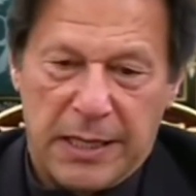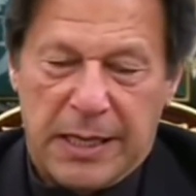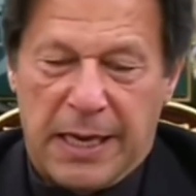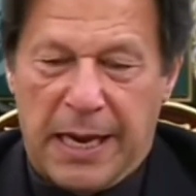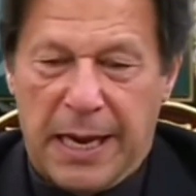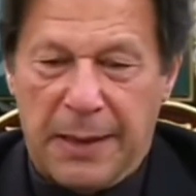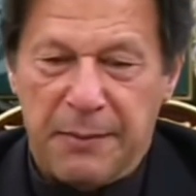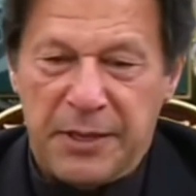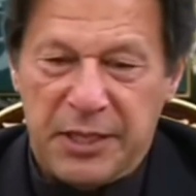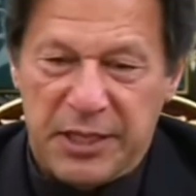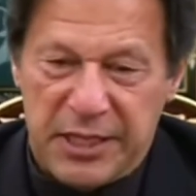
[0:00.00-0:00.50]

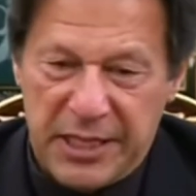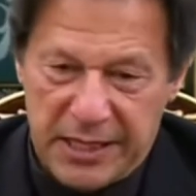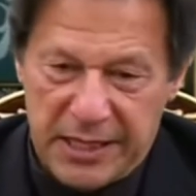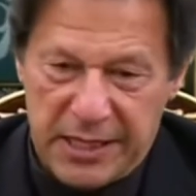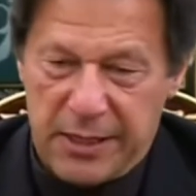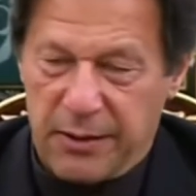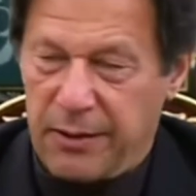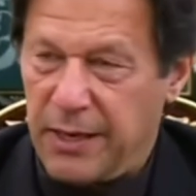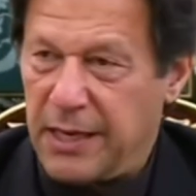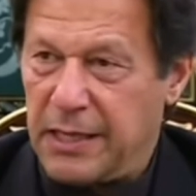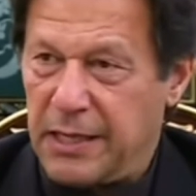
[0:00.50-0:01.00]
I mean,
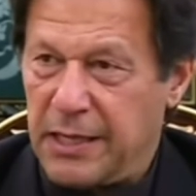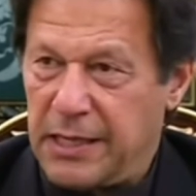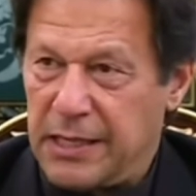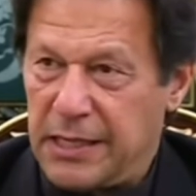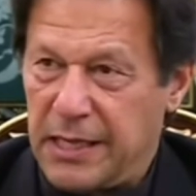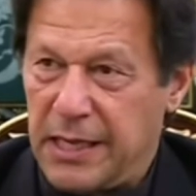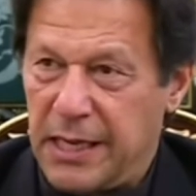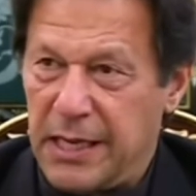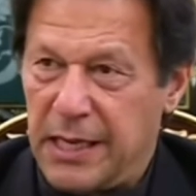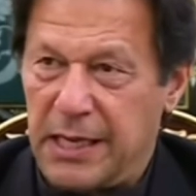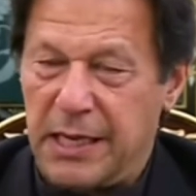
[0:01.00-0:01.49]
just look at the
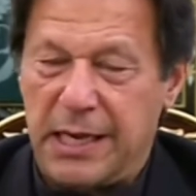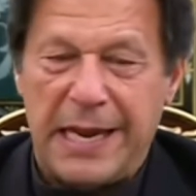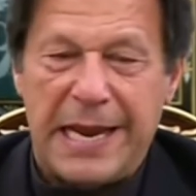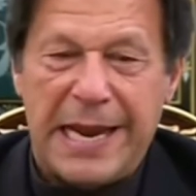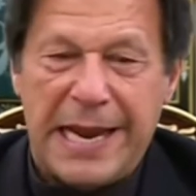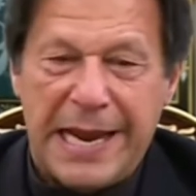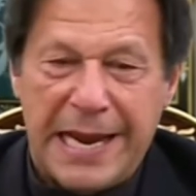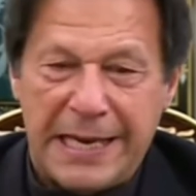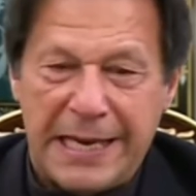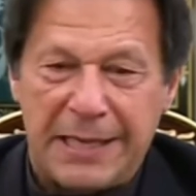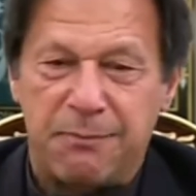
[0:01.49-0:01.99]
scale.
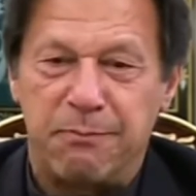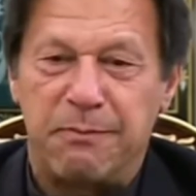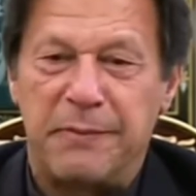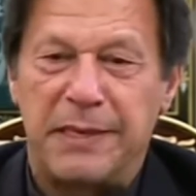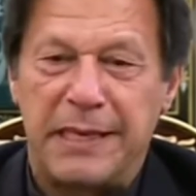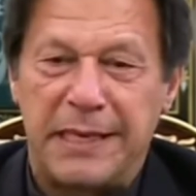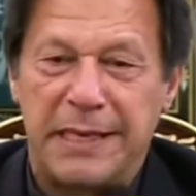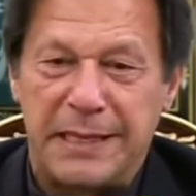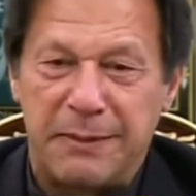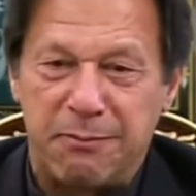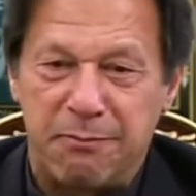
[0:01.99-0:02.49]
8
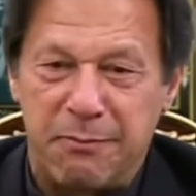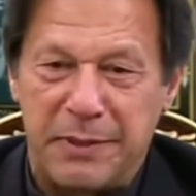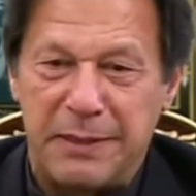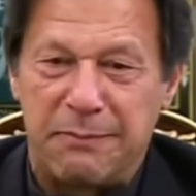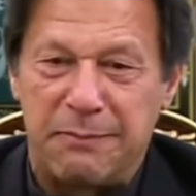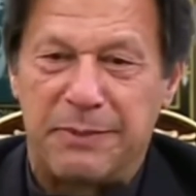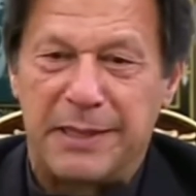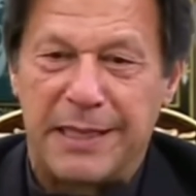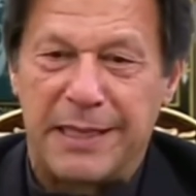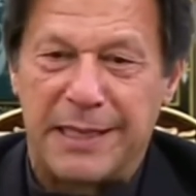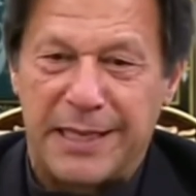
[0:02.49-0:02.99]
million
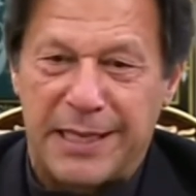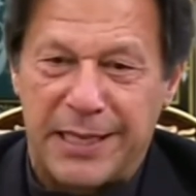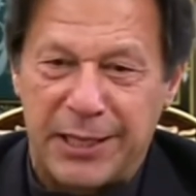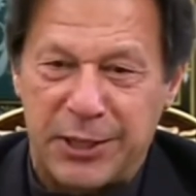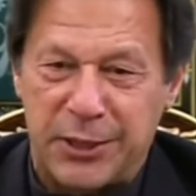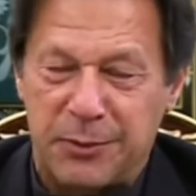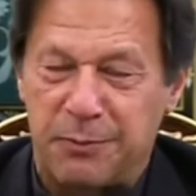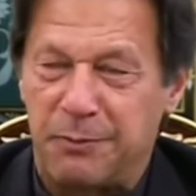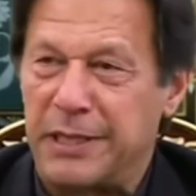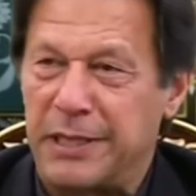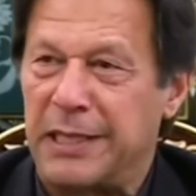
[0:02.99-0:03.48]
people in
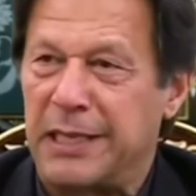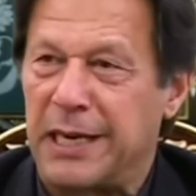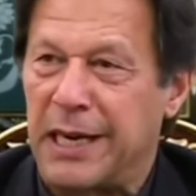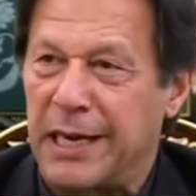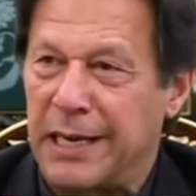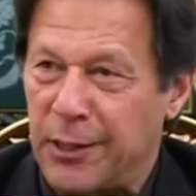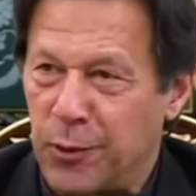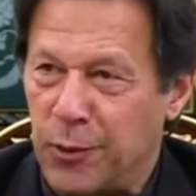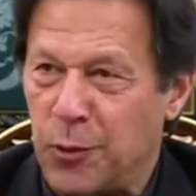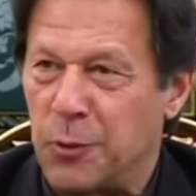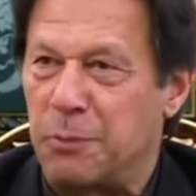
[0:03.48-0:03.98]
Kashmir are
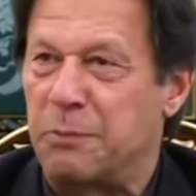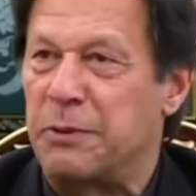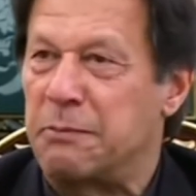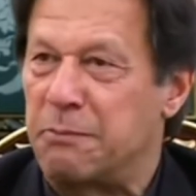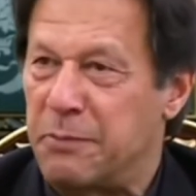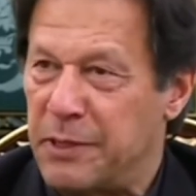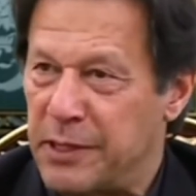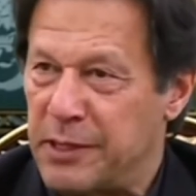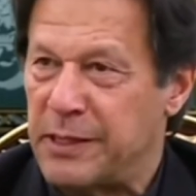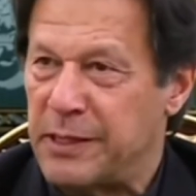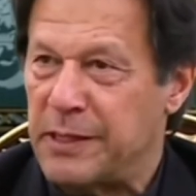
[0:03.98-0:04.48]
in an open
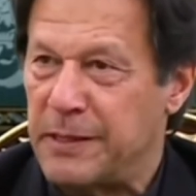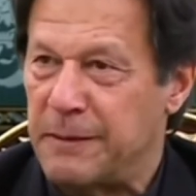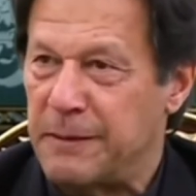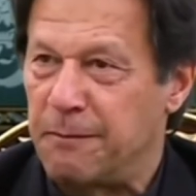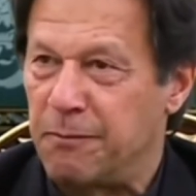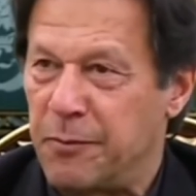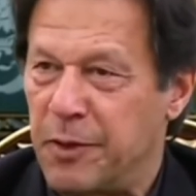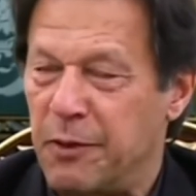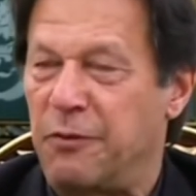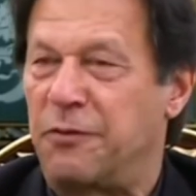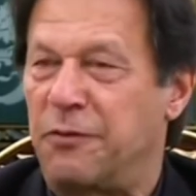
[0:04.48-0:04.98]
prison
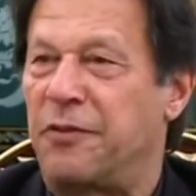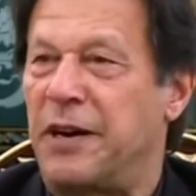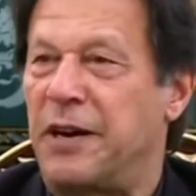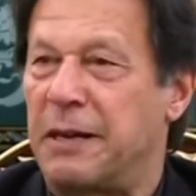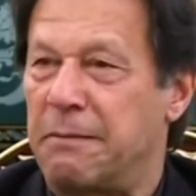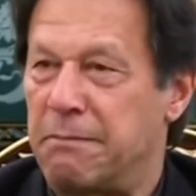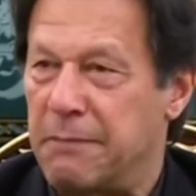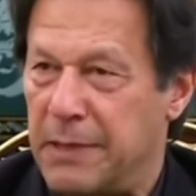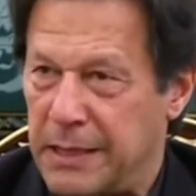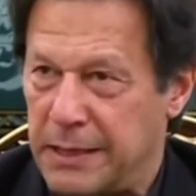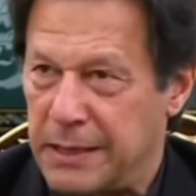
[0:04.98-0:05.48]
for
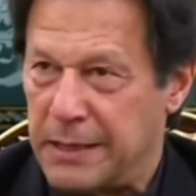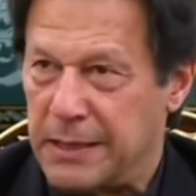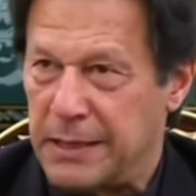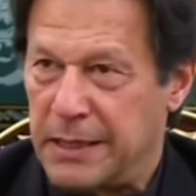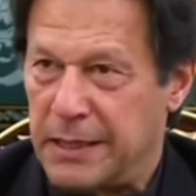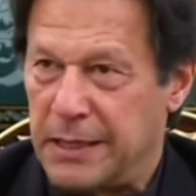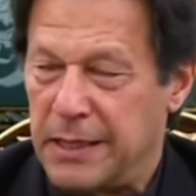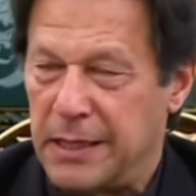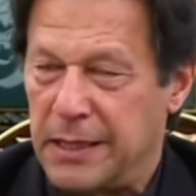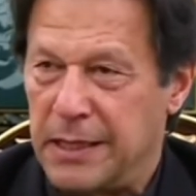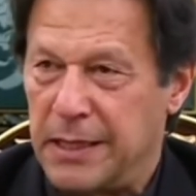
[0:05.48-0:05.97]
5
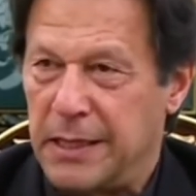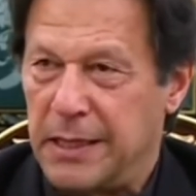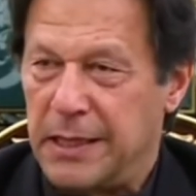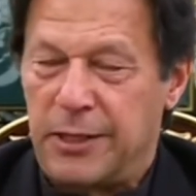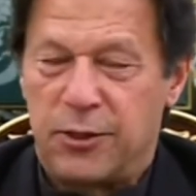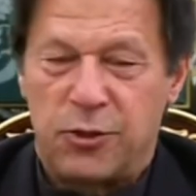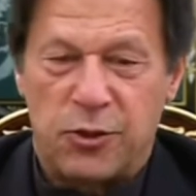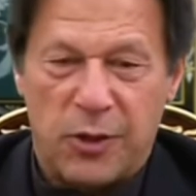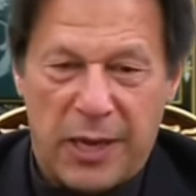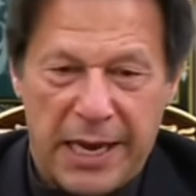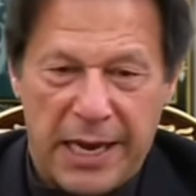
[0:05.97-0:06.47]
months.
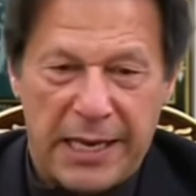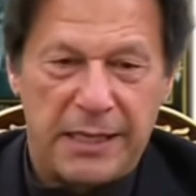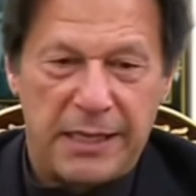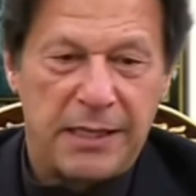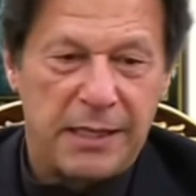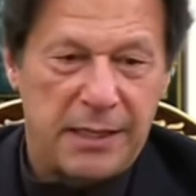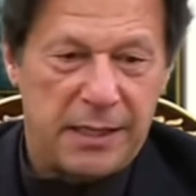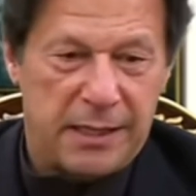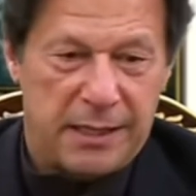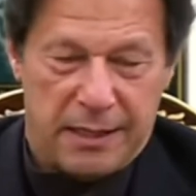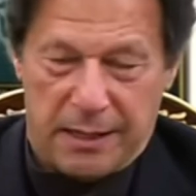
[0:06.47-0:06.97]
So
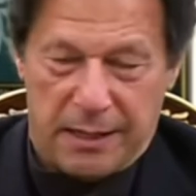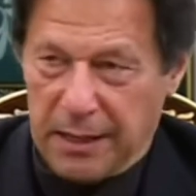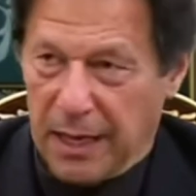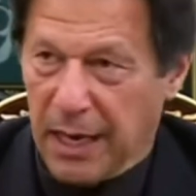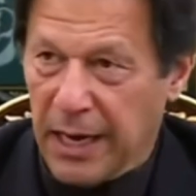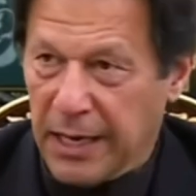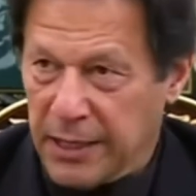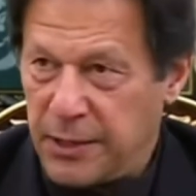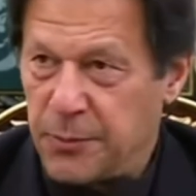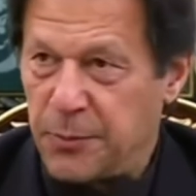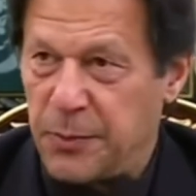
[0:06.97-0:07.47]
hence,
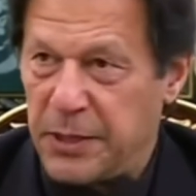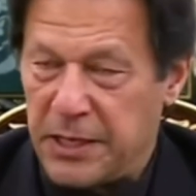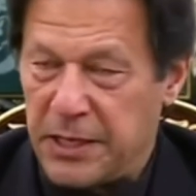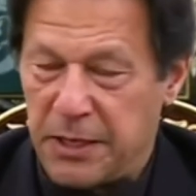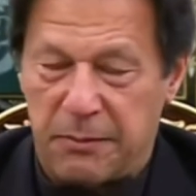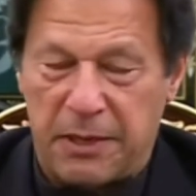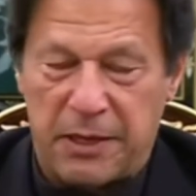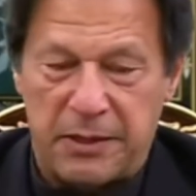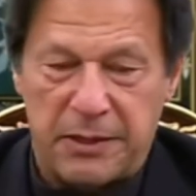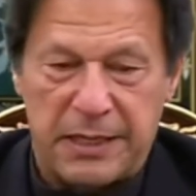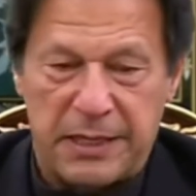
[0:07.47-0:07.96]
I speak
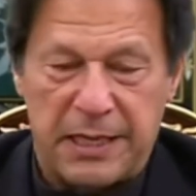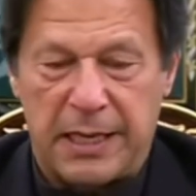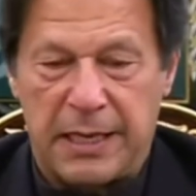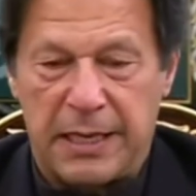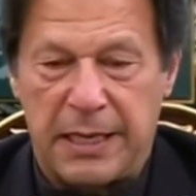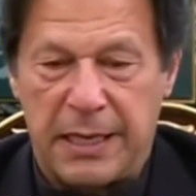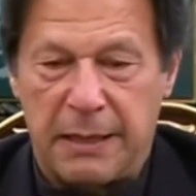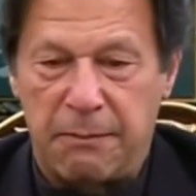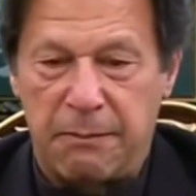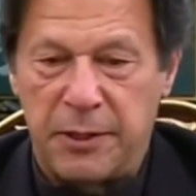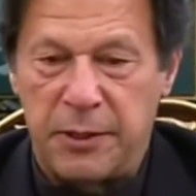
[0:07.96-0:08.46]
about
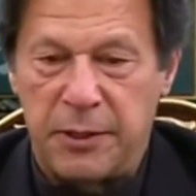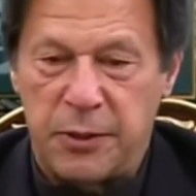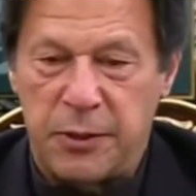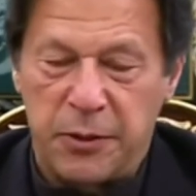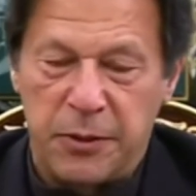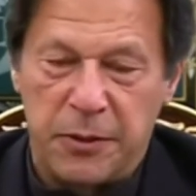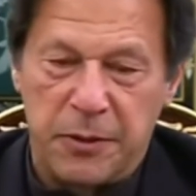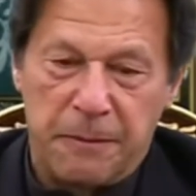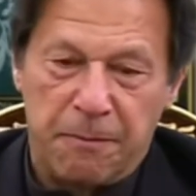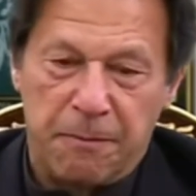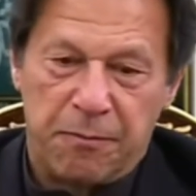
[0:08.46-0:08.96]
that. Number
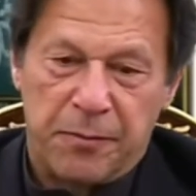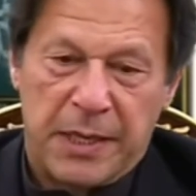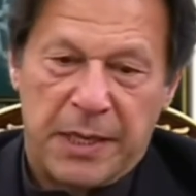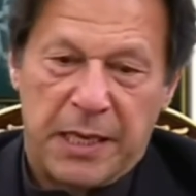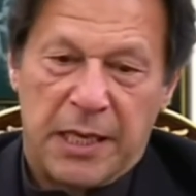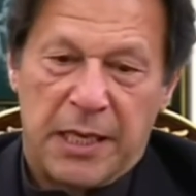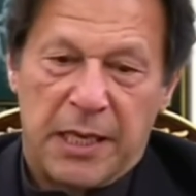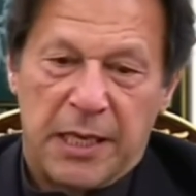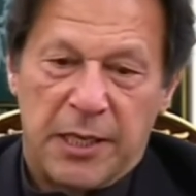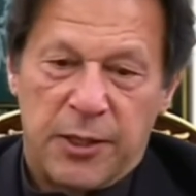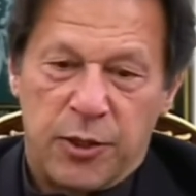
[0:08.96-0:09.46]
2,
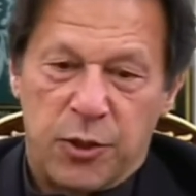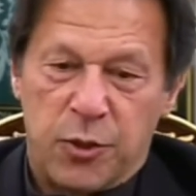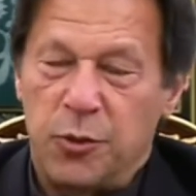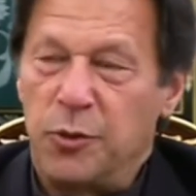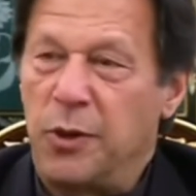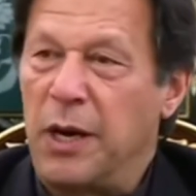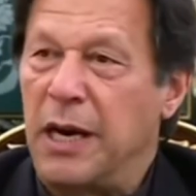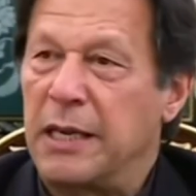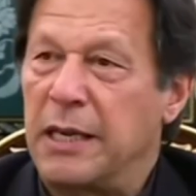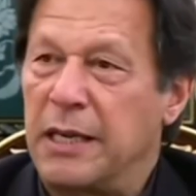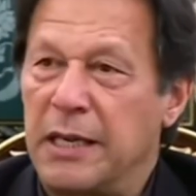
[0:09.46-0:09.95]

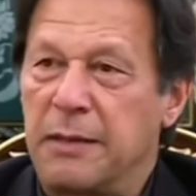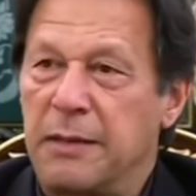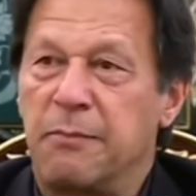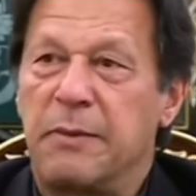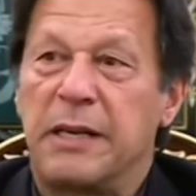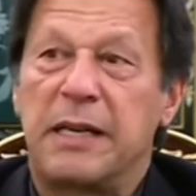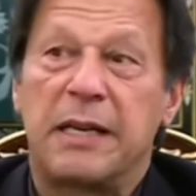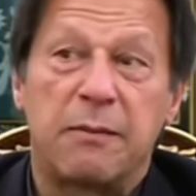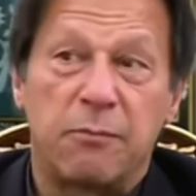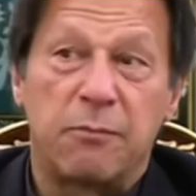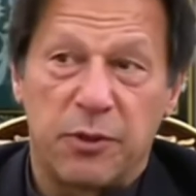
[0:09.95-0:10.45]
200
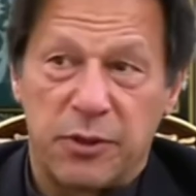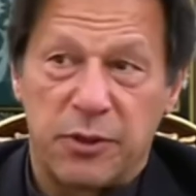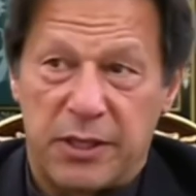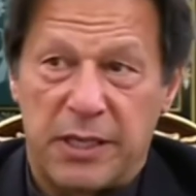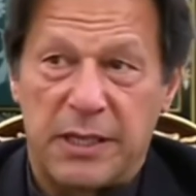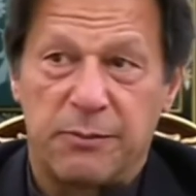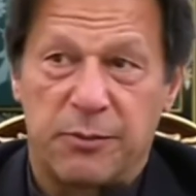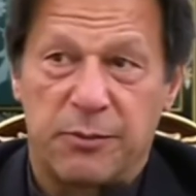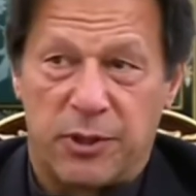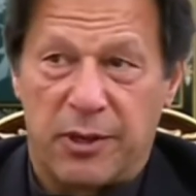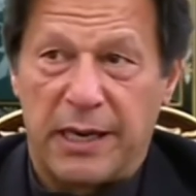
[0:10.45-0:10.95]
million
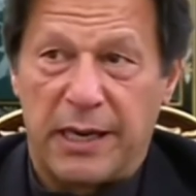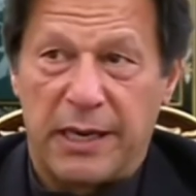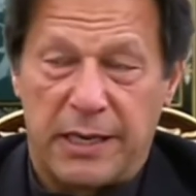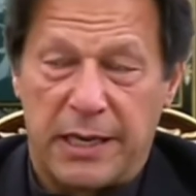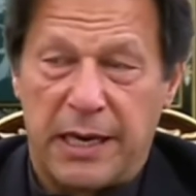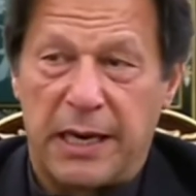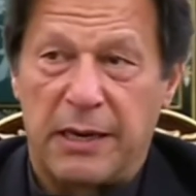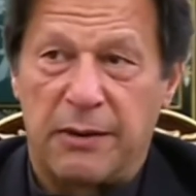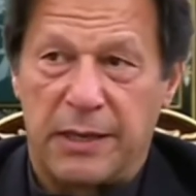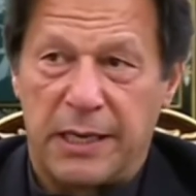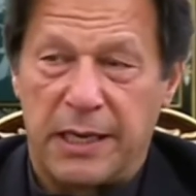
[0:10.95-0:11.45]
Muslims right
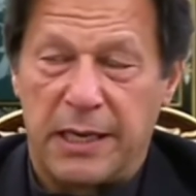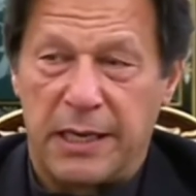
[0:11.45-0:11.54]
now in